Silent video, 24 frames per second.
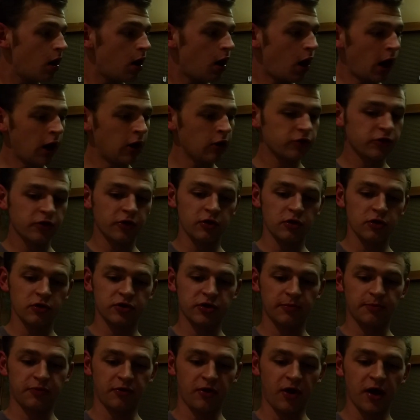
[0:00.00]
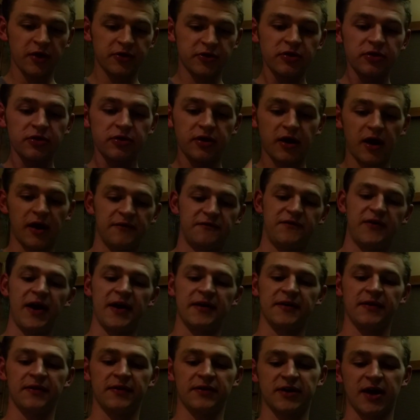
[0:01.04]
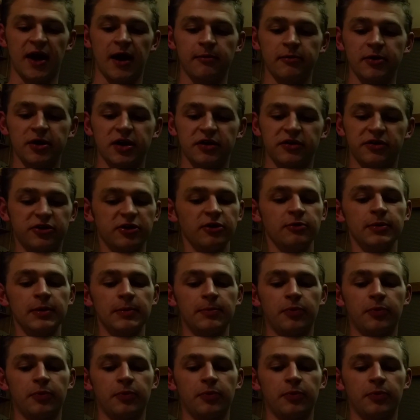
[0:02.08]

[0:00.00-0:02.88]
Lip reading: I also looked at prices and found that this camera could still be